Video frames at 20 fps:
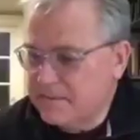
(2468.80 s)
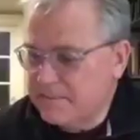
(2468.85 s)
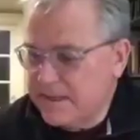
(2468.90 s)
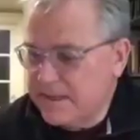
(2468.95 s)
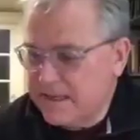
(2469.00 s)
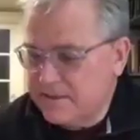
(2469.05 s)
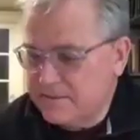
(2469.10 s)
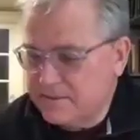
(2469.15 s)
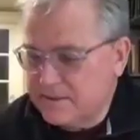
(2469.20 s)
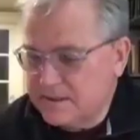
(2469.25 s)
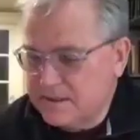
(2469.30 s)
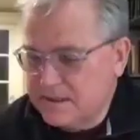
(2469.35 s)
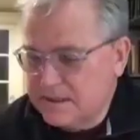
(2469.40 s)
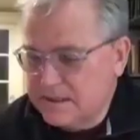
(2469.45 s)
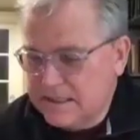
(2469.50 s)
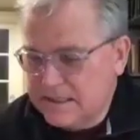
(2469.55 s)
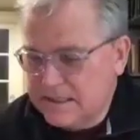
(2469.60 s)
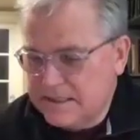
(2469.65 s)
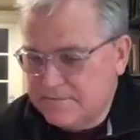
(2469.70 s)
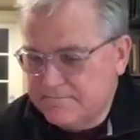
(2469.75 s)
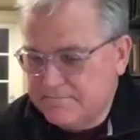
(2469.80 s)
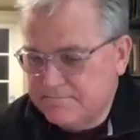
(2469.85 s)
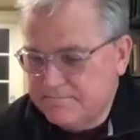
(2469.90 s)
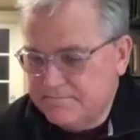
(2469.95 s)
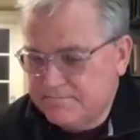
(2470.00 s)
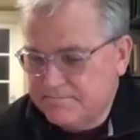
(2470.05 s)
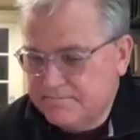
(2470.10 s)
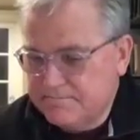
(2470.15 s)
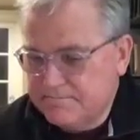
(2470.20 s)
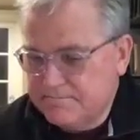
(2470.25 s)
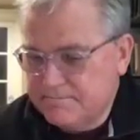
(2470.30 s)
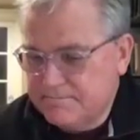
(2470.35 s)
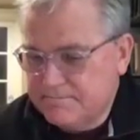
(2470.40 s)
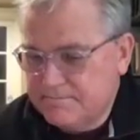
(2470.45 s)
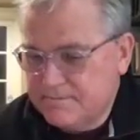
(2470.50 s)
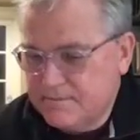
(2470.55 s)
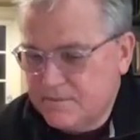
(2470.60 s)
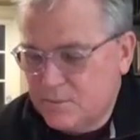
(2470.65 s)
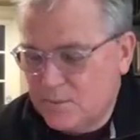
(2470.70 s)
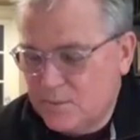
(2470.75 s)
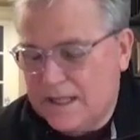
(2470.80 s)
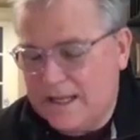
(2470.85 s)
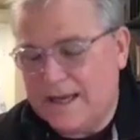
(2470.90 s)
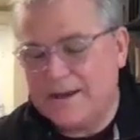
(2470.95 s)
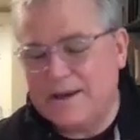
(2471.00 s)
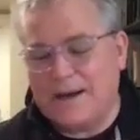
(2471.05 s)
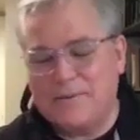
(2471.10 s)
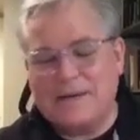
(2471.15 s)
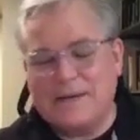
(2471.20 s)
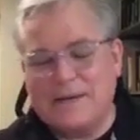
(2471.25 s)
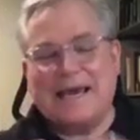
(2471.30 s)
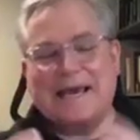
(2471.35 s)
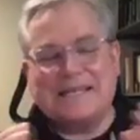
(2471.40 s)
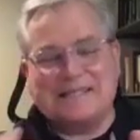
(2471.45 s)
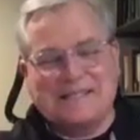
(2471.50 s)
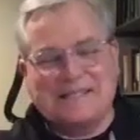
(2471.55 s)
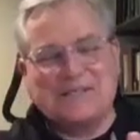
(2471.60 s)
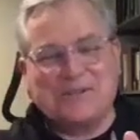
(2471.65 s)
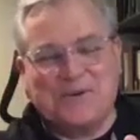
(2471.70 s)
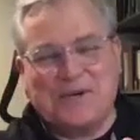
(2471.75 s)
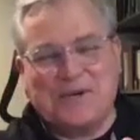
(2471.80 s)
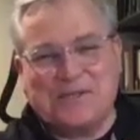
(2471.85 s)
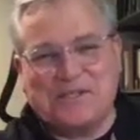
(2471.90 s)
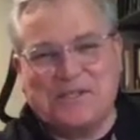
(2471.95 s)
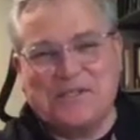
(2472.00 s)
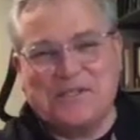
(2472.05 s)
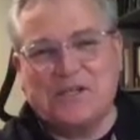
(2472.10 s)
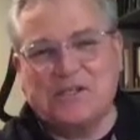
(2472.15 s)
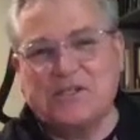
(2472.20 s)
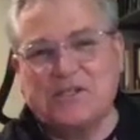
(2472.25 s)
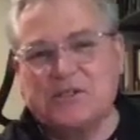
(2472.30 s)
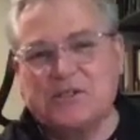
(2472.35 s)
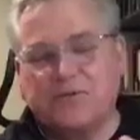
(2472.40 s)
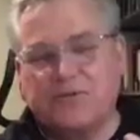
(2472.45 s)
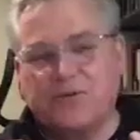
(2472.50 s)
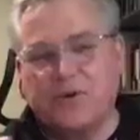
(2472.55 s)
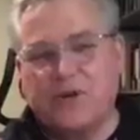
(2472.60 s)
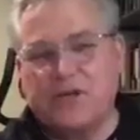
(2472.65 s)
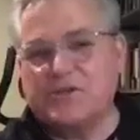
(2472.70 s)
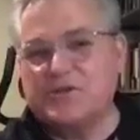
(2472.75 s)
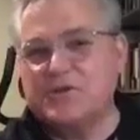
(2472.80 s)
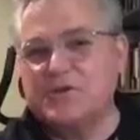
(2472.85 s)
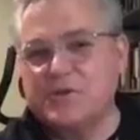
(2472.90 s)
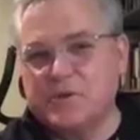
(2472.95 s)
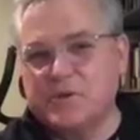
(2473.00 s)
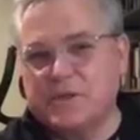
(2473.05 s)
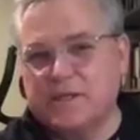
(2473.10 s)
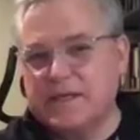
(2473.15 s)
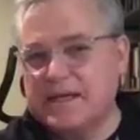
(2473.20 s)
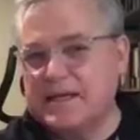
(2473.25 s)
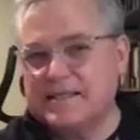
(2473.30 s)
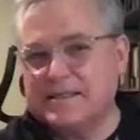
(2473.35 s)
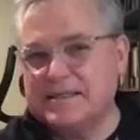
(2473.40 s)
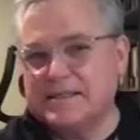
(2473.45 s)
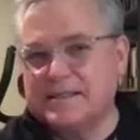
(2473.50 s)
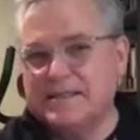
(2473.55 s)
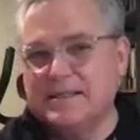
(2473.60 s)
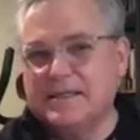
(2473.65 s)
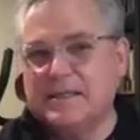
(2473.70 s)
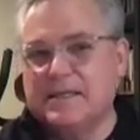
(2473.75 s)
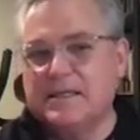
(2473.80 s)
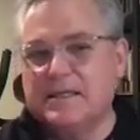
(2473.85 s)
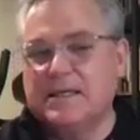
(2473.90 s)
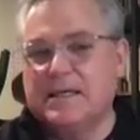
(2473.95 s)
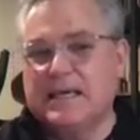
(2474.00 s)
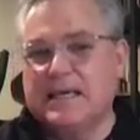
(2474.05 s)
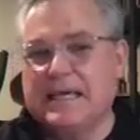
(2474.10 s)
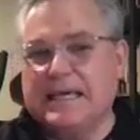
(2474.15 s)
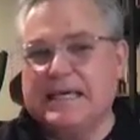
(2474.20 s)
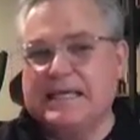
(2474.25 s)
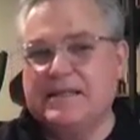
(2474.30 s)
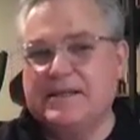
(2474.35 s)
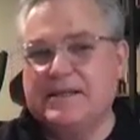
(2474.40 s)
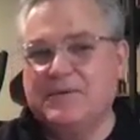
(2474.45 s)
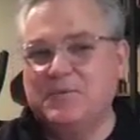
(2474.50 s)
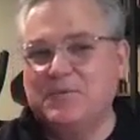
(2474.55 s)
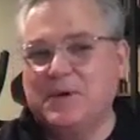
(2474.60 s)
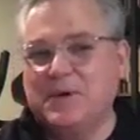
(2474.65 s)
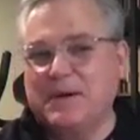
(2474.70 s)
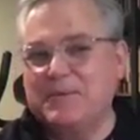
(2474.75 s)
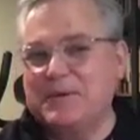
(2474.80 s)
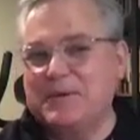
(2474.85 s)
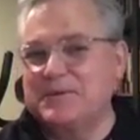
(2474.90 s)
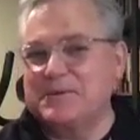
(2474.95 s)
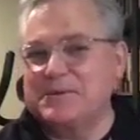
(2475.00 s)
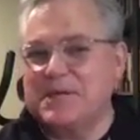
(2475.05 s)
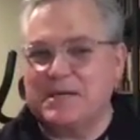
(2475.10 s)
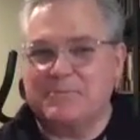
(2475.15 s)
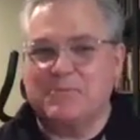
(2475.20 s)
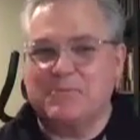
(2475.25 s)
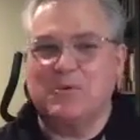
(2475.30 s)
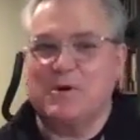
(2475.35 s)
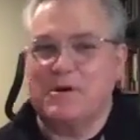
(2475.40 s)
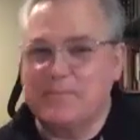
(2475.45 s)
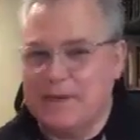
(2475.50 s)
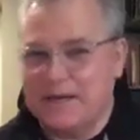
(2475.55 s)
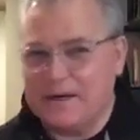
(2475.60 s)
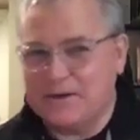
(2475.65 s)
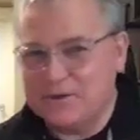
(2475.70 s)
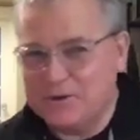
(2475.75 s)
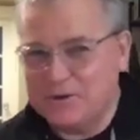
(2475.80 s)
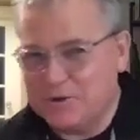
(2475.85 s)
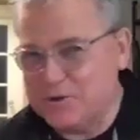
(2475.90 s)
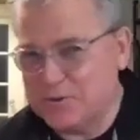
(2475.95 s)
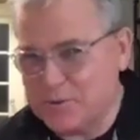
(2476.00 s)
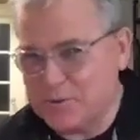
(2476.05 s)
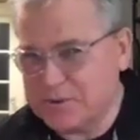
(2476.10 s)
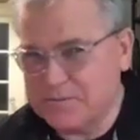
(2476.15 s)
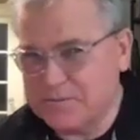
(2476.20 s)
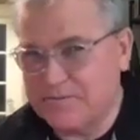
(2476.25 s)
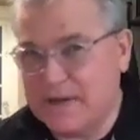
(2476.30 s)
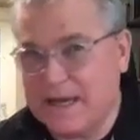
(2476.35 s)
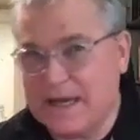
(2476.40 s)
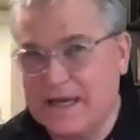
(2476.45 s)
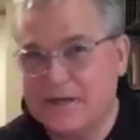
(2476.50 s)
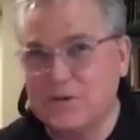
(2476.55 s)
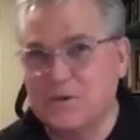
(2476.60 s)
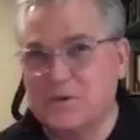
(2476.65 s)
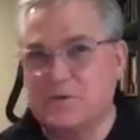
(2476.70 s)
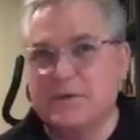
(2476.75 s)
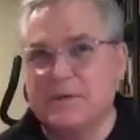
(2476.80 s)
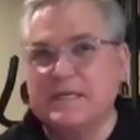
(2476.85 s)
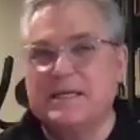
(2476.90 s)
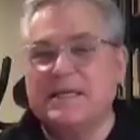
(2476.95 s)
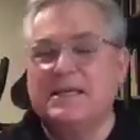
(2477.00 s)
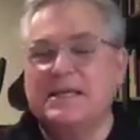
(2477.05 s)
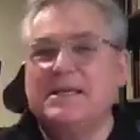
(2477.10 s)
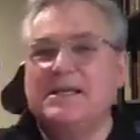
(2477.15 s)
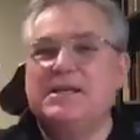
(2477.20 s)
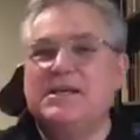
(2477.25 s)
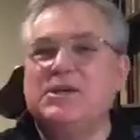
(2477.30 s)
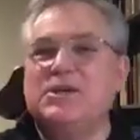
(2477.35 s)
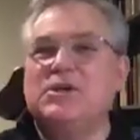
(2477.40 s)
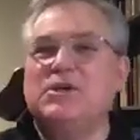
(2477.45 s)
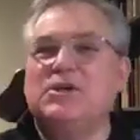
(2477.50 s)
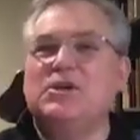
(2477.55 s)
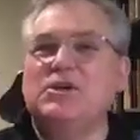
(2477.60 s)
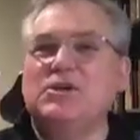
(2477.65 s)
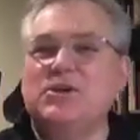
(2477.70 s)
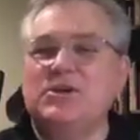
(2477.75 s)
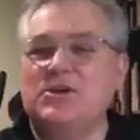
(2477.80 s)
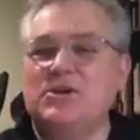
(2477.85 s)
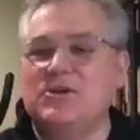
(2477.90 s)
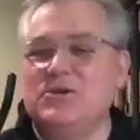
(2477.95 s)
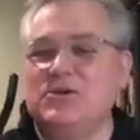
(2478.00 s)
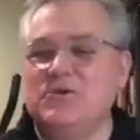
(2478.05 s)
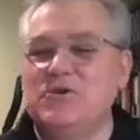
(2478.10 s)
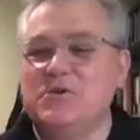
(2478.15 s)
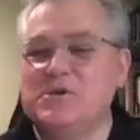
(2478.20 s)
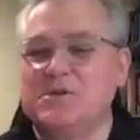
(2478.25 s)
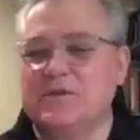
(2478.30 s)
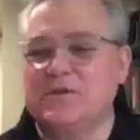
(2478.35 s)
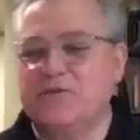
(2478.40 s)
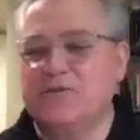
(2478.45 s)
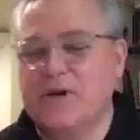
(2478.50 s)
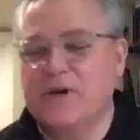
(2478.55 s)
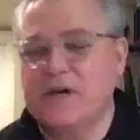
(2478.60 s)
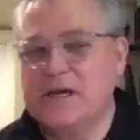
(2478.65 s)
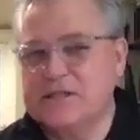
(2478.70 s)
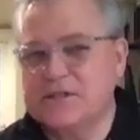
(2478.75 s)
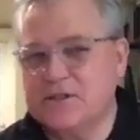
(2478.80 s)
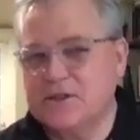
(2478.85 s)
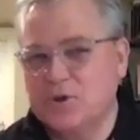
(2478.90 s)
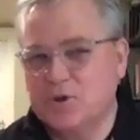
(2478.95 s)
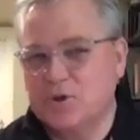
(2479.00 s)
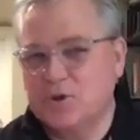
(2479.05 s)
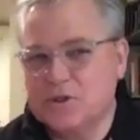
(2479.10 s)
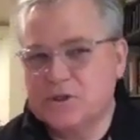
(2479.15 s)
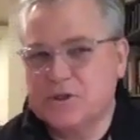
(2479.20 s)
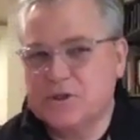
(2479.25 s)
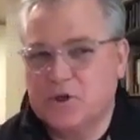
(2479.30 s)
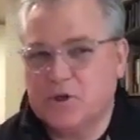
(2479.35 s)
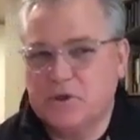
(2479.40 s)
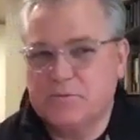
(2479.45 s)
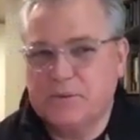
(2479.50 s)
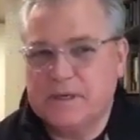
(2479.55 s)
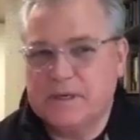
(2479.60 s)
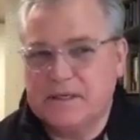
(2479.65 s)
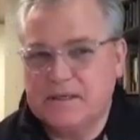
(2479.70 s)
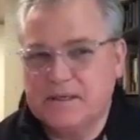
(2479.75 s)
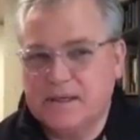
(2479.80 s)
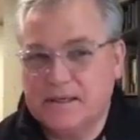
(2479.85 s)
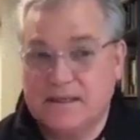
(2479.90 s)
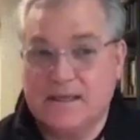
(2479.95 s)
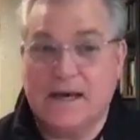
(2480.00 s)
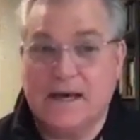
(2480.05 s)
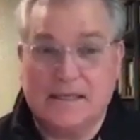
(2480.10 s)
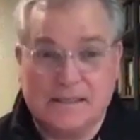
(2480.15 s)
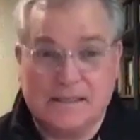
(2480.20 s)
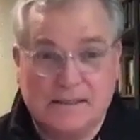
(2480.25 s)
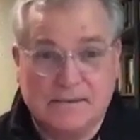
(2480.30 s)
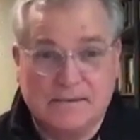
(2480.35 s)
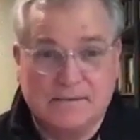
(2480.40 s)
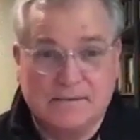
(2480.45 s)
about, I want to ask this question because it's a phrase you use a lot. And then I'm going to talk more about New Jerusalem values, but you use the phrase, the Lord told me, a lot.